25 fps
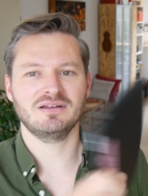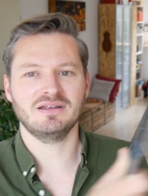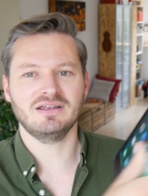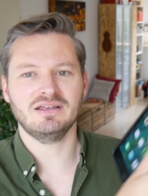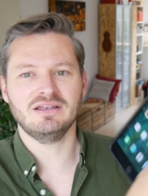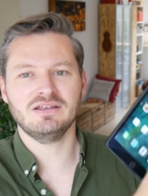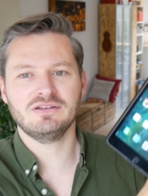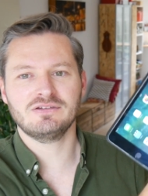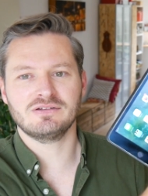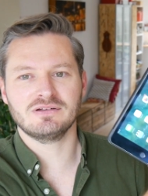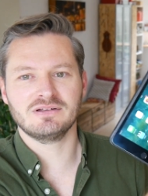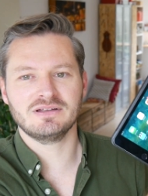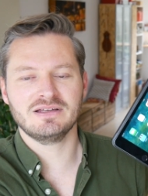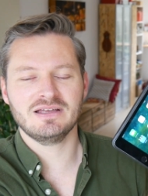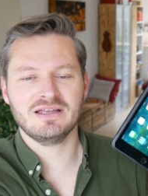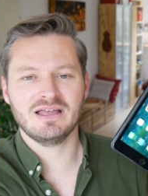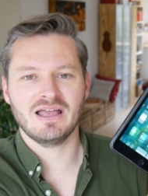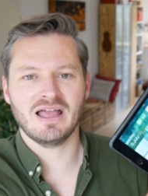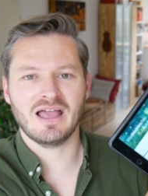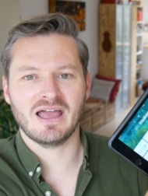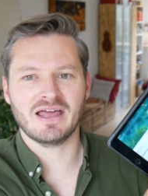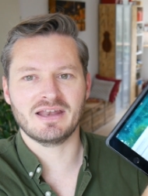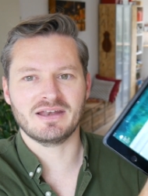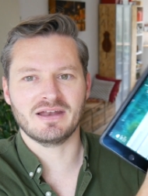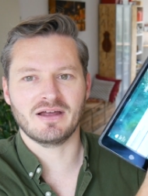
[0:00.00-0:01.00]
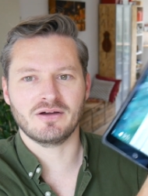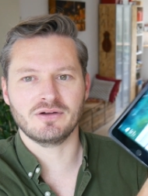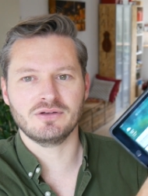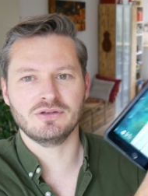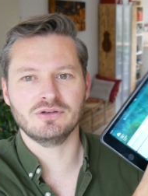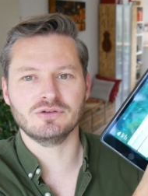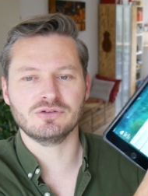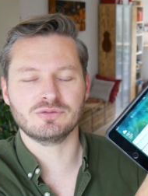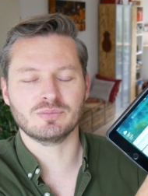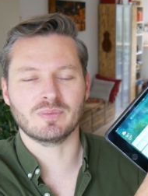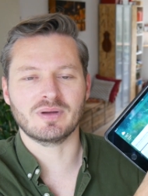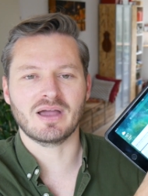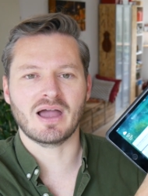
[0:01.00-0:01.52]
easily and now
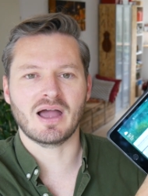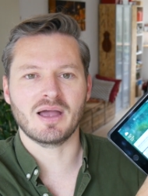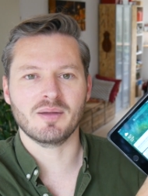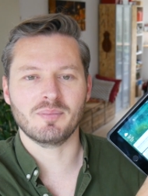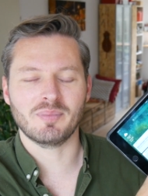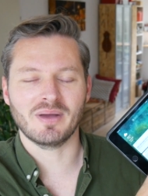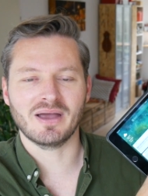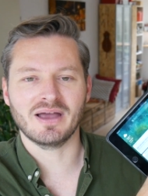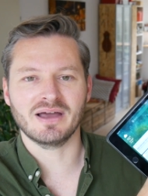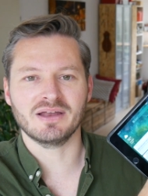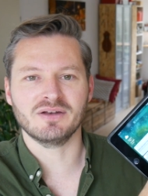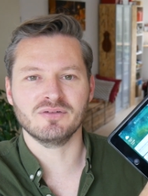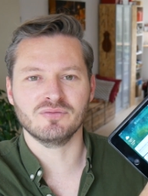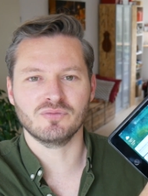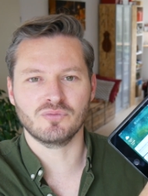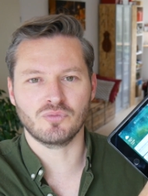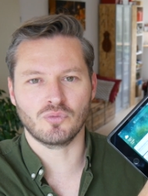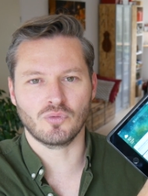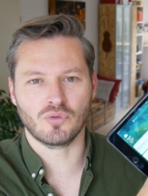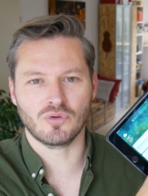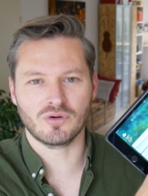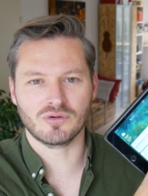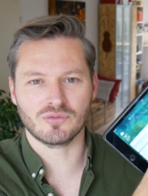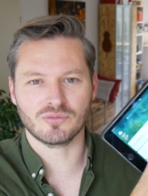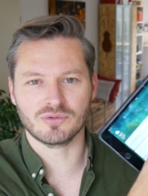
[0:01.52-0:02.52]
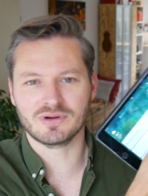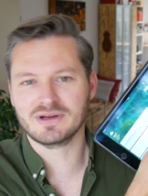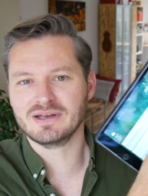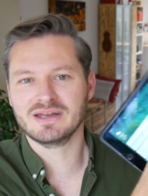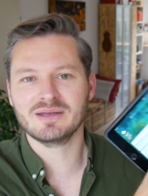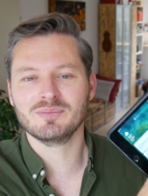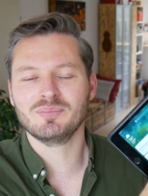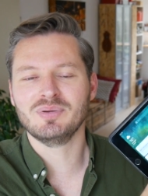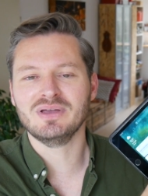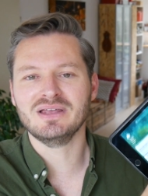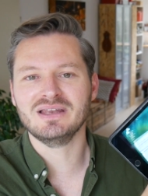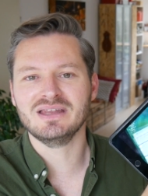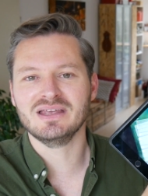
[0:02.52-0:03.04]
use my iPad for reading
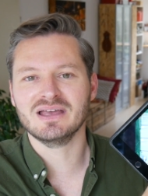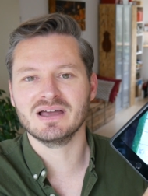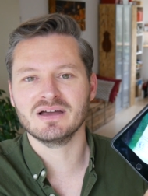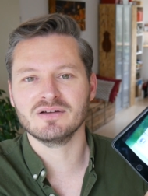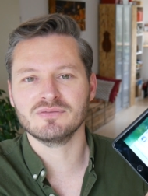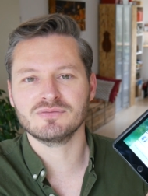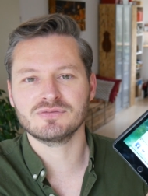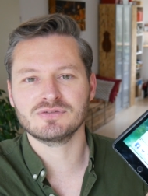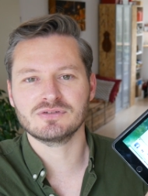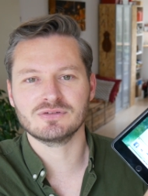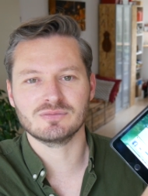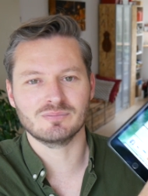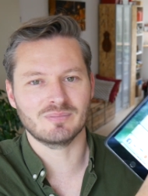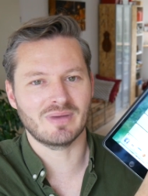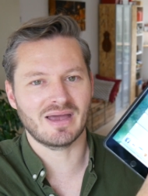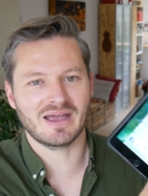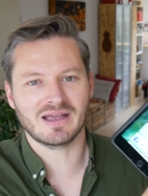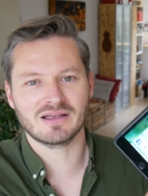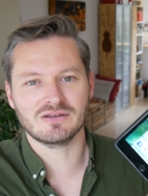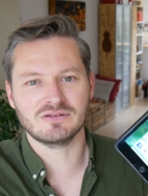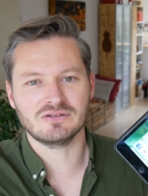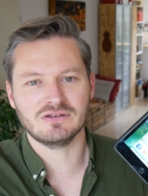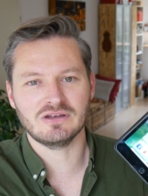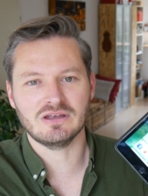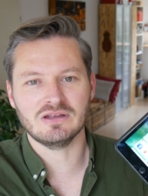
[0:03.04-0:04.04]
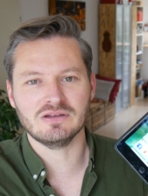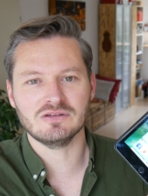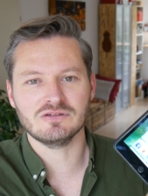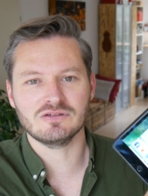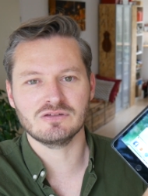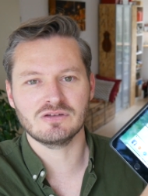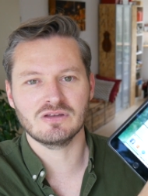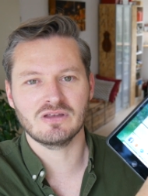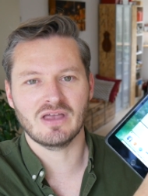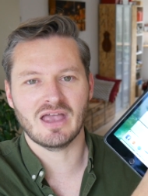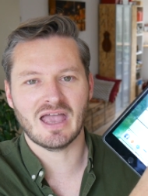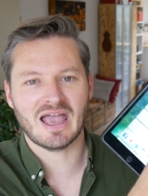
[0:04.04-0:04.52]
PDFs, magazines,